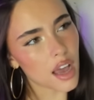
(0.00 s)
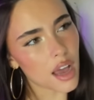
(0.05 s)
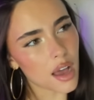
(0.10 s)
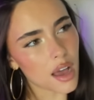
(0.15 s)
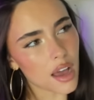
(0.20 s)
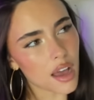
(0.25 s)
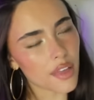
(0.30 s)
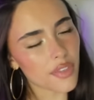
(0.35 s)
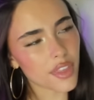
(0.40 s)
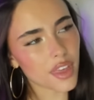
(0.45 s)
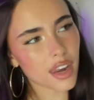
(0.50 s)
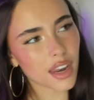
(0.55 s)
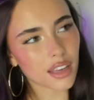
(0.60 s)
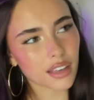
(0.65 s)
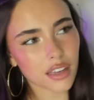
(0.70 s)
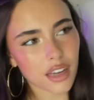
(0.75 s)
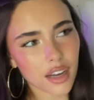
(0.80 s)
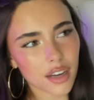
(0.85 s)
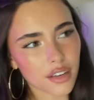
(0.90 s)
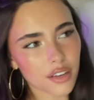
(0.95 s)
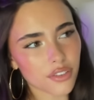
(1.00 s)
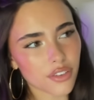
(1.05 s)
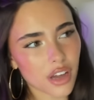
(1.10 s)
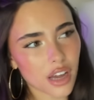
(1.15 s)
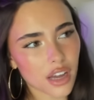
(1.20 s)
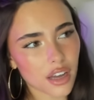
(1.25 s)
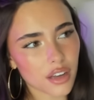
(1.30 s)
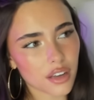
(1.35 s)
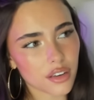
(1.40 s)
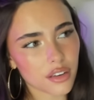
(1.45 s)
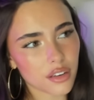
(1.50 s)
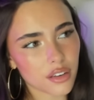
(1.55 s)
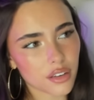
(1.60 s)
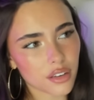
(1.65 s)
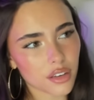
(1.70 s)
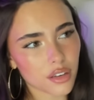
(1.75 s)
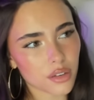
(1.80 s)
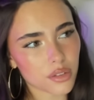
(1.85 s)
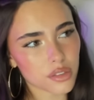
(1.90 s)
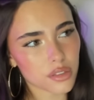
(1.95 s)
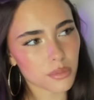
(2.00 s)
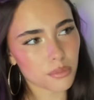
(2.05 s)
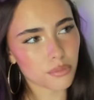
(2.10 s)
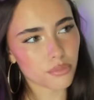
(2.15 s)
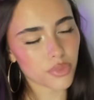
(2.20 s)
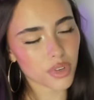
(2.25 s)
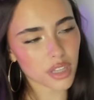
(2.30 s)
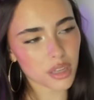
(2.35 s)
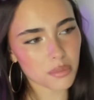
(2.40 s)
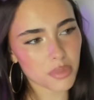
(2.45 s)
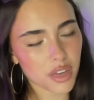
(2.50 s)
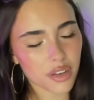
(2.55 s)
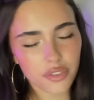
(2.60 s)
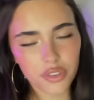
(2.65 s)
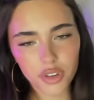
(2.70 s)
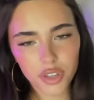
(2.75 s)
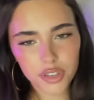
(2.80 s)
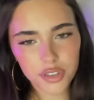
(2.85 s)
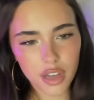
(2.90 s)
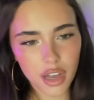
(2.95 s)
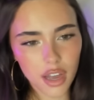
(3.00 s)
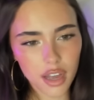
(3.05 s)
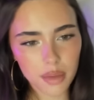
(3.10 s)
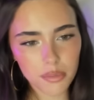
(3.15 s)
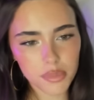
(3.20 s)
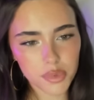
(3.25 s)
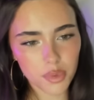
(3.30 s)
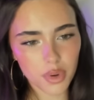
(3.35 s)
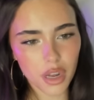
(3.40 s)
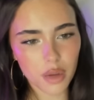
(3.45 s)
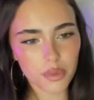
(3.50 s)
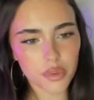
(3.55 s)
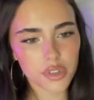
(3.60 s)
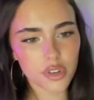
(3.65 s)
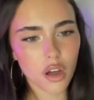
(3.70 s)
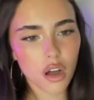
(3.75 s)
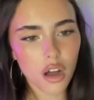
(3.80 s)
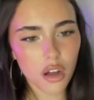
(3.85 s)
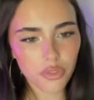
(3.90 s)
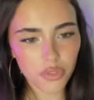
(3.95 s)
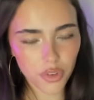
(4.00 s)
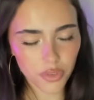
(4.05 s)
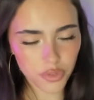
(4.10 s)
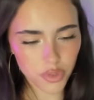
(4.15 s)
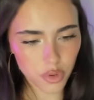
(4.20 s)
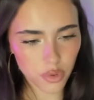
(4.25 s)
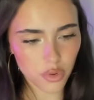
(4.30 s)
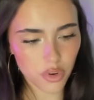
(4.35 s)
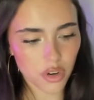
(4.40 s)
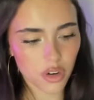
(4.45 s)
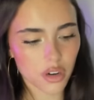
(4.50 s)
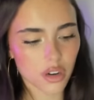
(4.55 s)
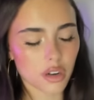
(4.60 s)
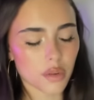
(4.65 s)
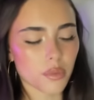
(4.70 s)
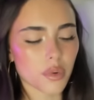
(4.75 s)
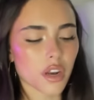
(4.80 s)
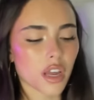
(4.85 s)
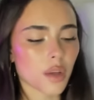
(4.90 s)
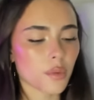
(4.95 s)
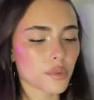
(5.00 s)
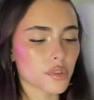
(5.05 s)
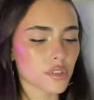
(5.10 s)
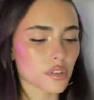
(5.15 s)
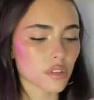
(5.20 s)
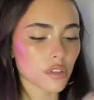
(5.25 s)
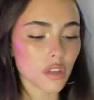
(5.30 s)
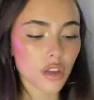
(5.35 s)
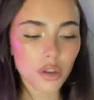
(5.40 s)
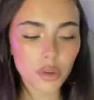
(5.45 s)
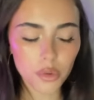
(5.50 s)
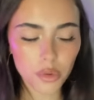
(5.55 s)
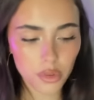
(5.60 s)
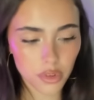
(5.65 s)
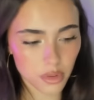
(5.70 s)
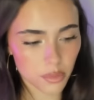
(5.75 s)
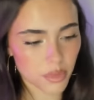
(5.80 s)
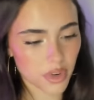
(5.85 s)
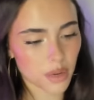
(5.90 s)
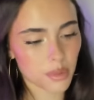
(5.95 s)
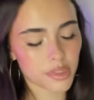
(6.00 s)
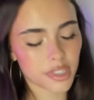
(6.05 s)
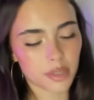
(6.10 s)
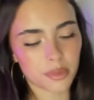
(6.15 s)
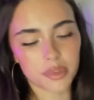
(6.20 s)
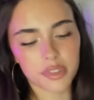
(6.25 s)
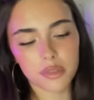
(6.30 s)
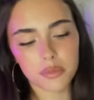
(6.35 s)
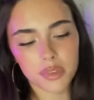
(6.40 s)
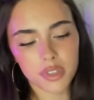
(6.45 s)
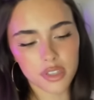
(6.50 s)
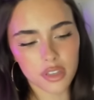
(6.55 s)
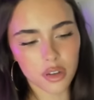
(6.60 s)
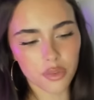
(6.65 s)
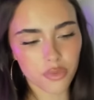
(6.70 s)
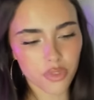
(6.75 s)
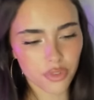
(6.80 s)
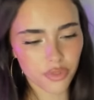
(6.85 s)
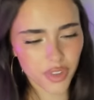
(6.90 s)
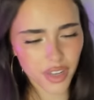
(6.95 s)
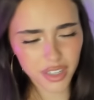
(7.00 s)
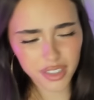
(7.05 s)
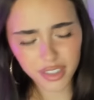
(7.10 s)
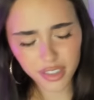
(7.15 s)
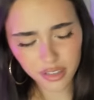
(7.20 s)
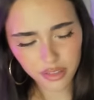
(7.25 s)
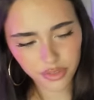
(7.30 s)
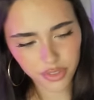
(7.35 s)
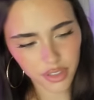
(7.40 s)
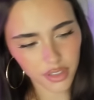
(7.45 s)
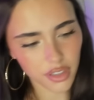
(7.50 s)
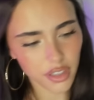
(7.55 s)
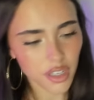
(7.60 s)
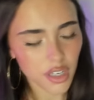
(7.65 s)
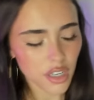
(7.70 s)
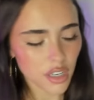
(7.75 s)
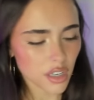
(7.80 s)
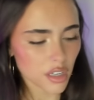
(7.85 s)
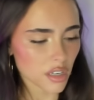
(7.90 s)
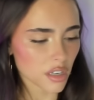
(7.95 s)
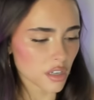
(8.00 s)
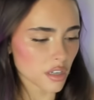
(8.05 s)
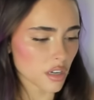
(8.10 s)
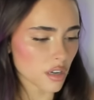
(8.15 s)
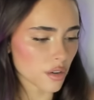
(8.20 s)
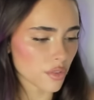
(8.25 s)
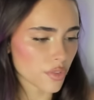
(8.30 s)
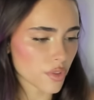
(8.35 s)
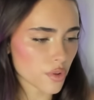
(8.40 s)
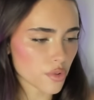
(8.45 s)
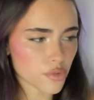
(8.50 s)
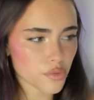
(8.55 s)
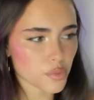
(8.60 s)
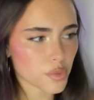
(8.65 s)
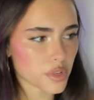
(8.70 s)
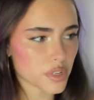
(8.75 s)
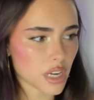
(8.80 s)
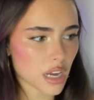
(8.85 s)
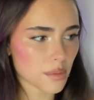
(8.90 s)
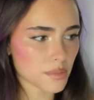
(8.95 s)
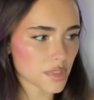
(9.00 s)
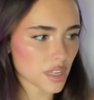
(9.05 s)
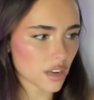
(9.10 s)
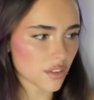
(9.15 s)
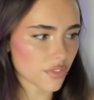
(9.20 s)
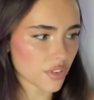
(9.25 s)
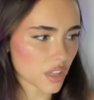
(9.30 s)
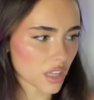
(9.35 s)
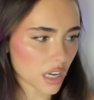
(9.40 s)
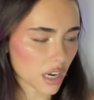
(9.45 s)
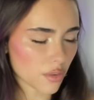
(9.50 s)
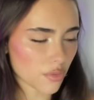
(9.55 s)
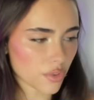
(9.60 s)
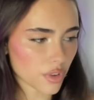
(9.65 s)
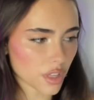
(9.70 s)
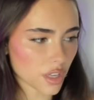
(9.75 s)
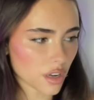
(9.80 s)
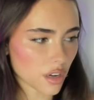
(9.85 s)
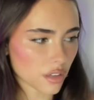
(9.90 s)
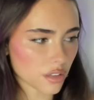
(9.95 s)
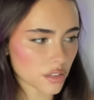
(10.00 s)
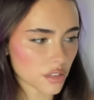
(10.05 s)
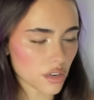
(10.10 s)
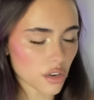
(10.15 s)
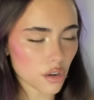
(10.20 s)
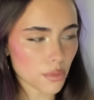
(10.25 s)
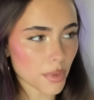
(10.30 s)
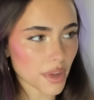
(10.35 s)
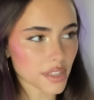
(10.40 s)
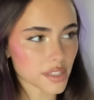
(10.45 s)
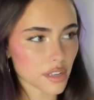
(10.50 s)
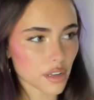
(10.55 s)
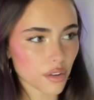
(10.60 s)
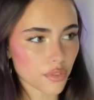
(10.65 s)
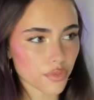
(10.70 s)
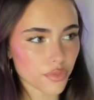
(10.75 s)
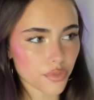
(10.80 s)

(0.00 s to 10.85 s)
and then I kind of had, you know, some really pivotal times when I was off of tour and when I was alone and when I was able to be self reflective. And those were the times that I feel like I've really gotten to know myself